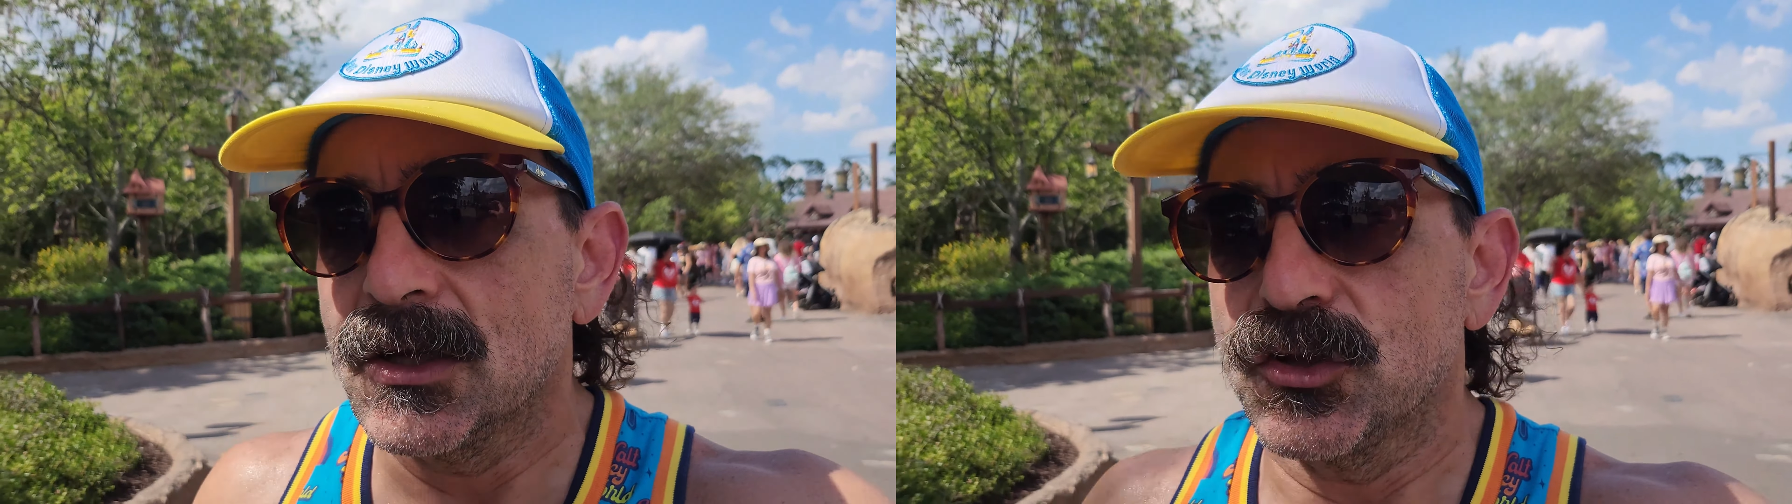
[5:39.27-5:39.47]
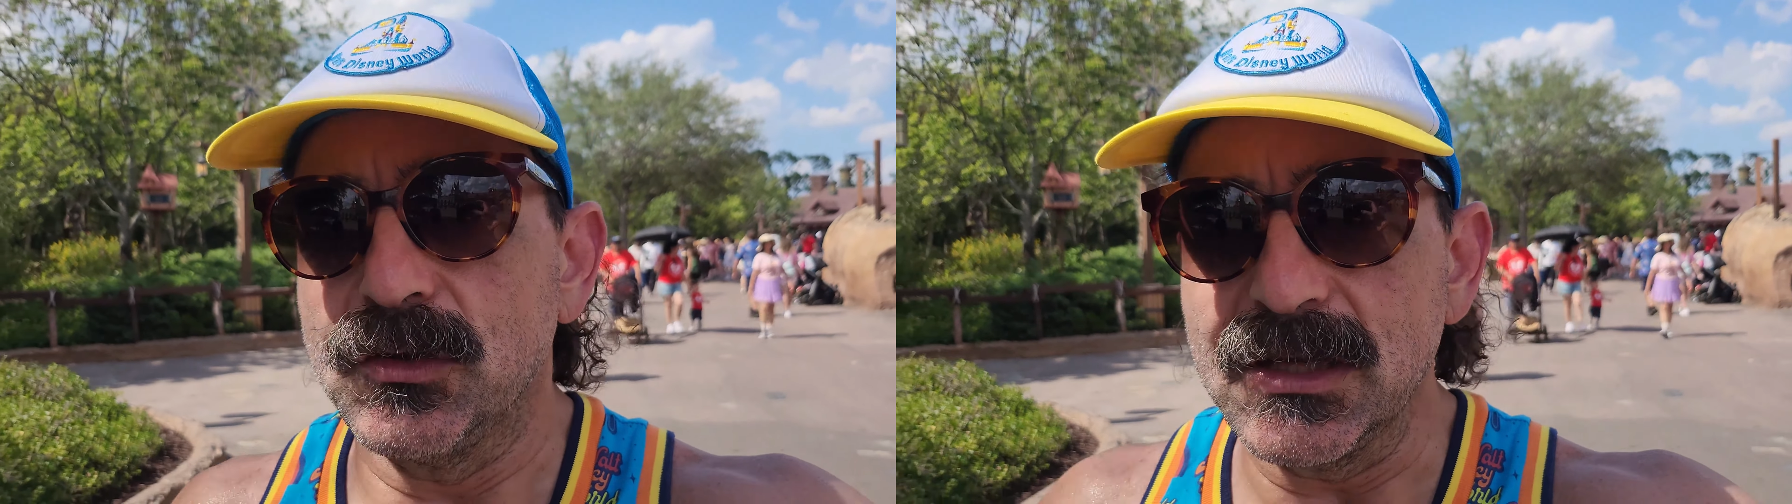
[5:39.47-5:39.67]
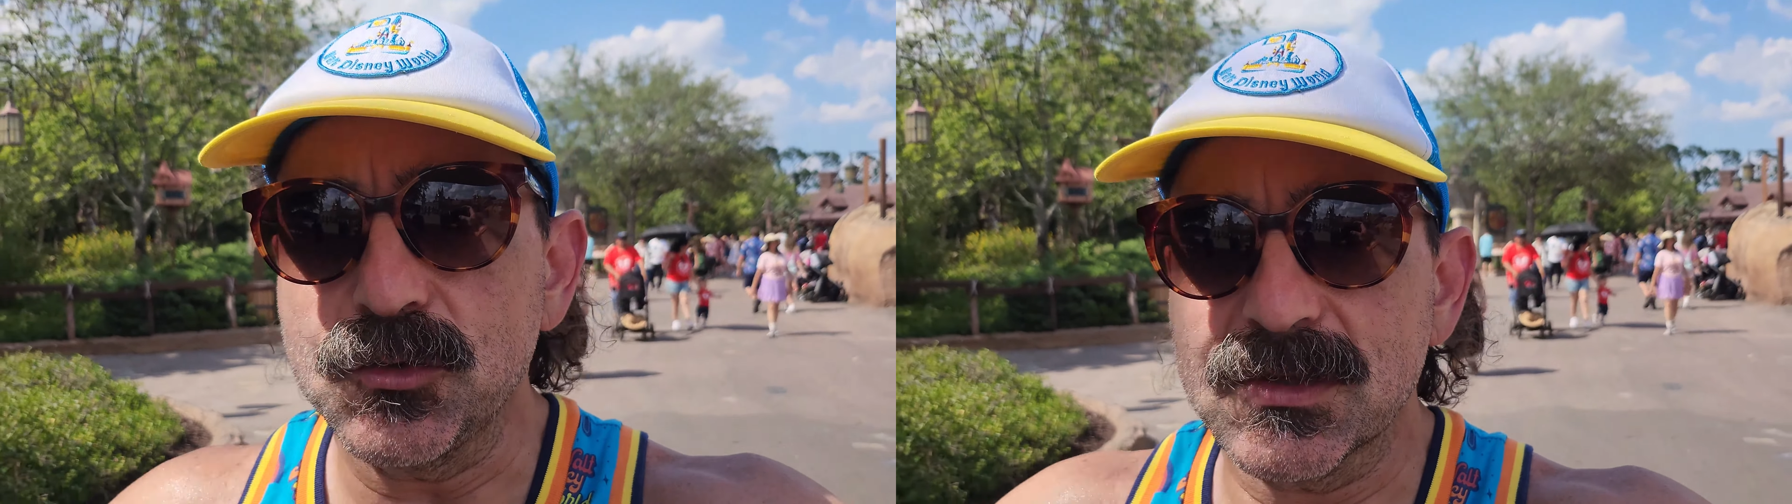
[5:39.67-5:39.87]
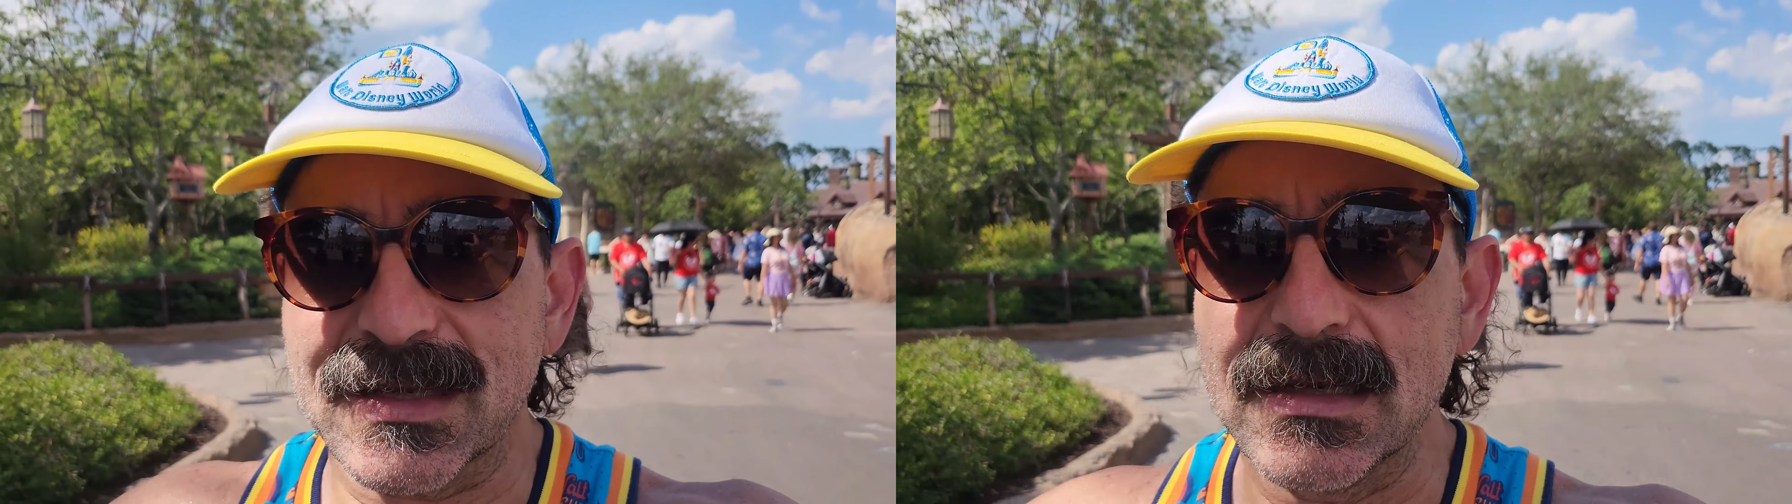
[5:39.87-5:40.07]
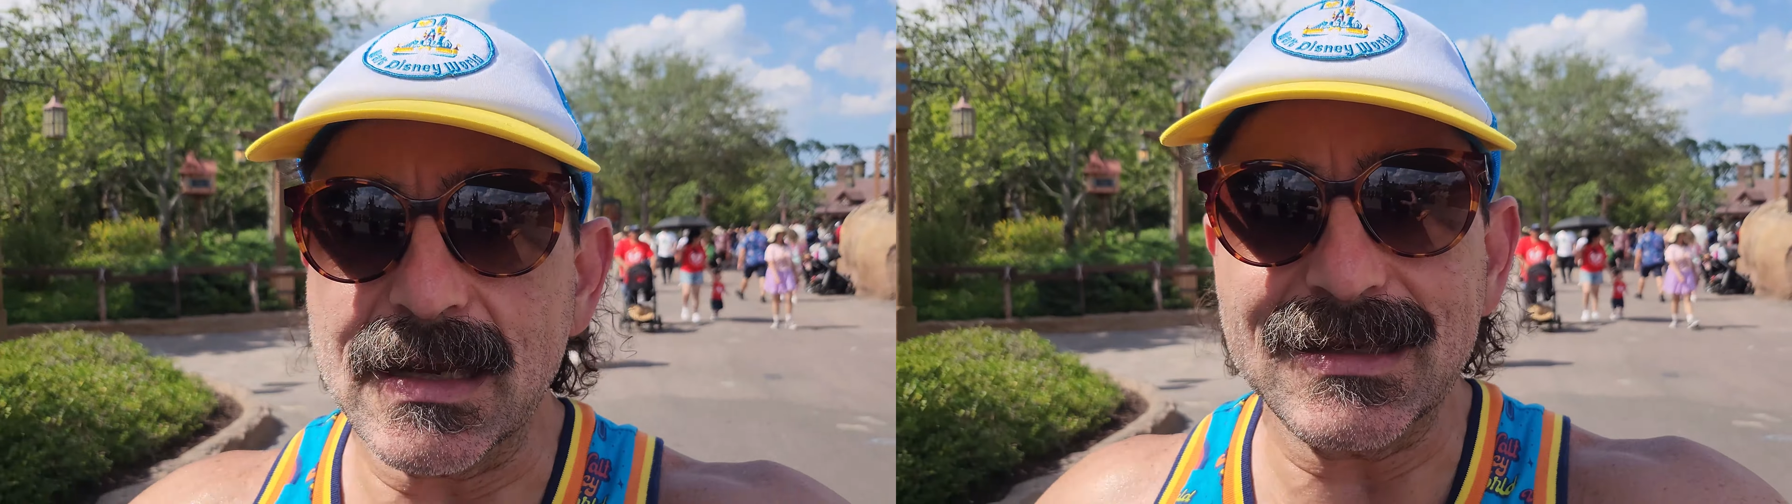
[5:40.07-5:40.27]
You need to
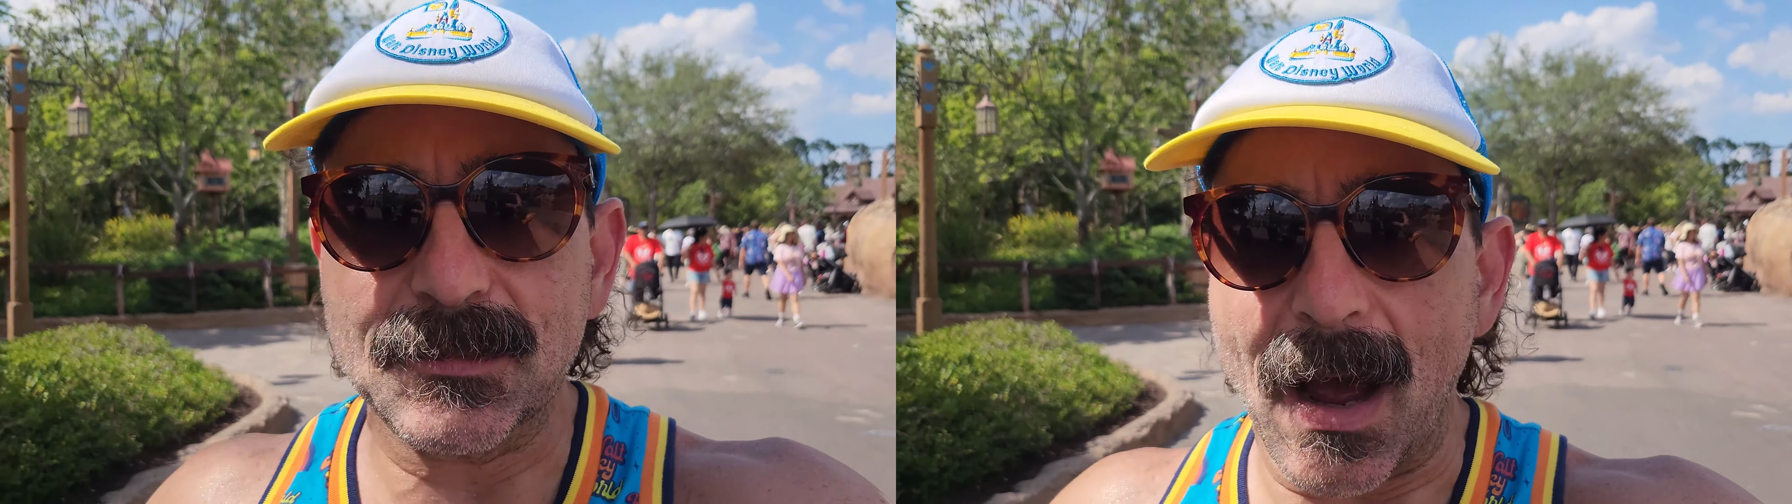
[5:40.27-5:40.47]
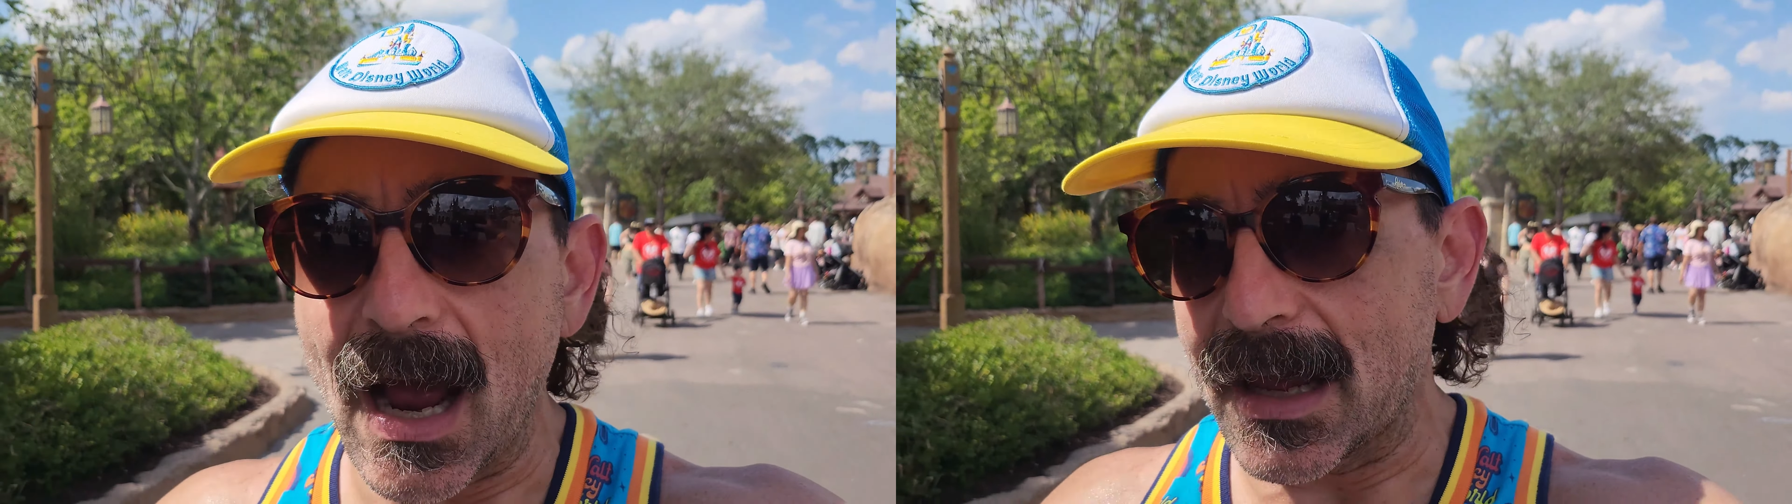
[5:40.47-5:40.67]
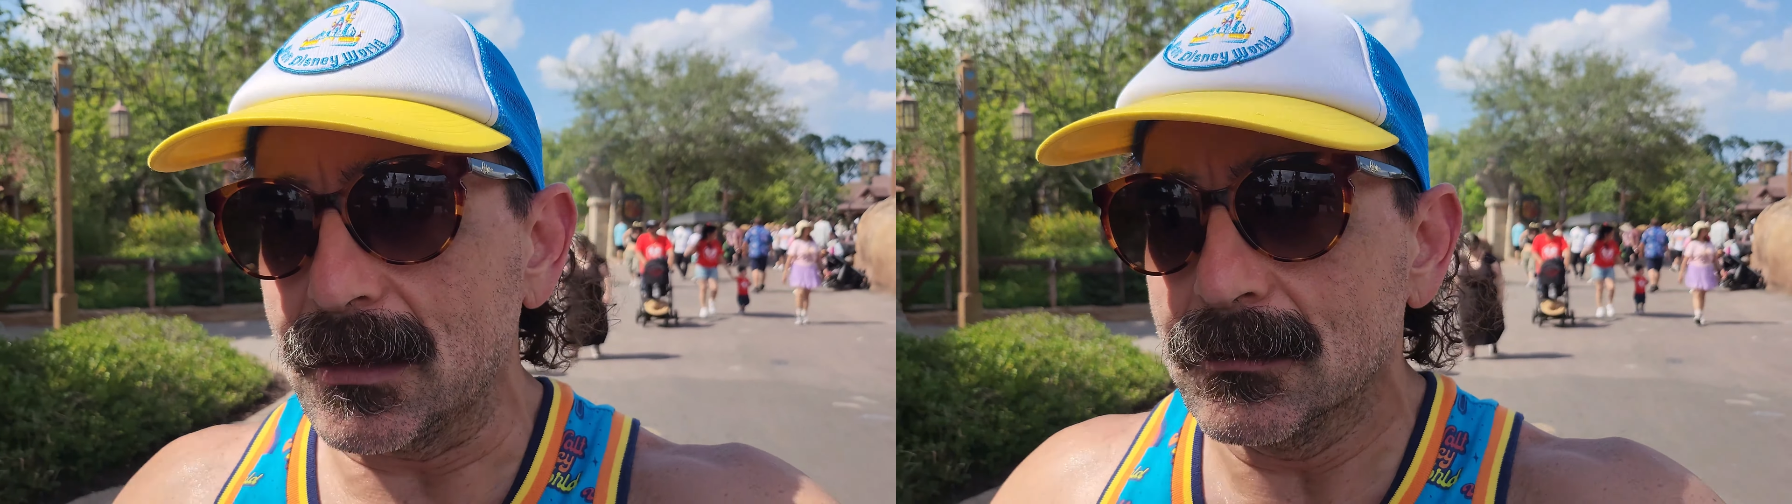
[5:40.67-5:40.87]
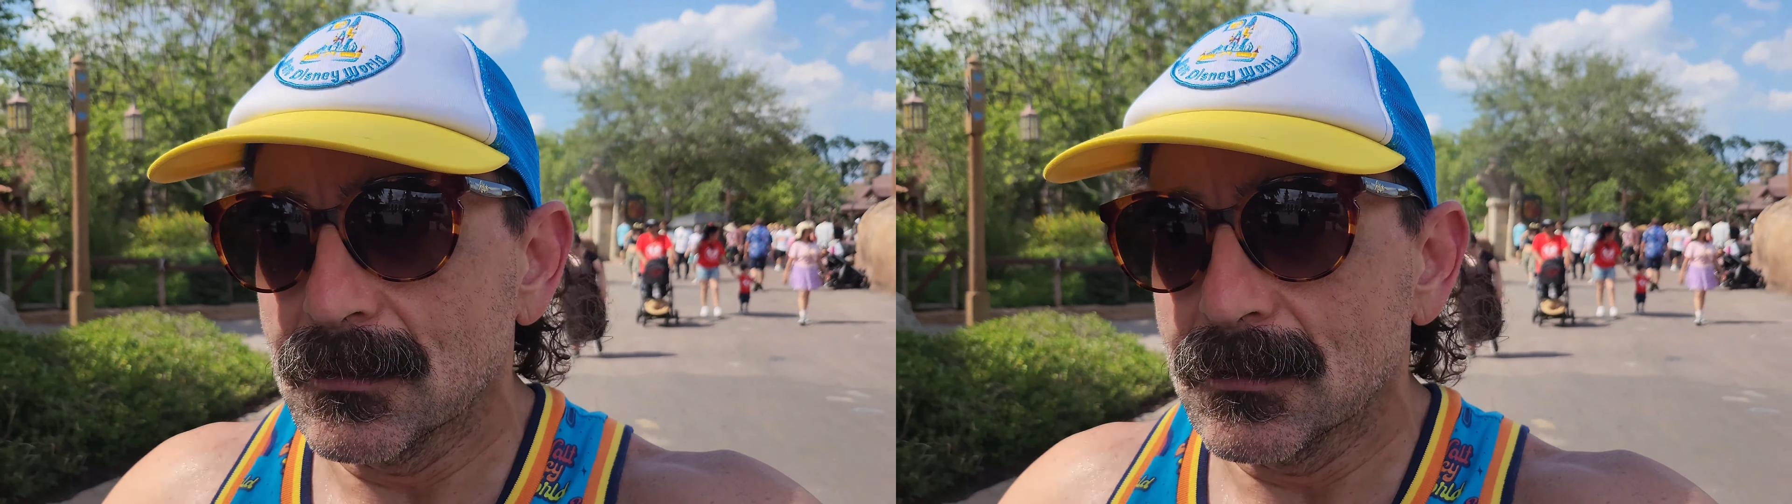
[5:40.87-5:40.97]
send a spy.